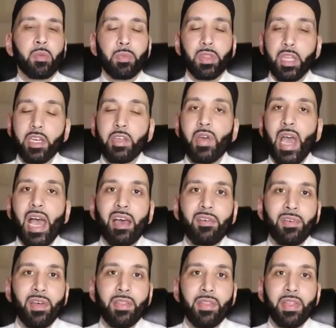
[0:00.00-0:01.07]
But then you
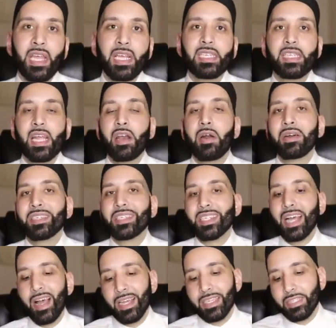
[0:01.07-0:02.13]
have things that are
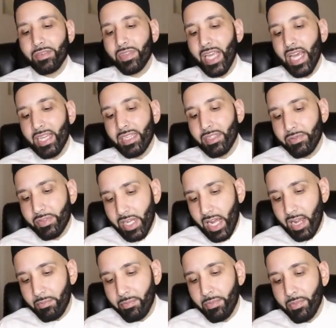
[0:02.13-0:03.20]
signs of the ends of
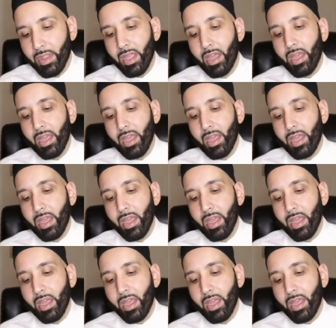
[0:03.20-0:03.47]
time.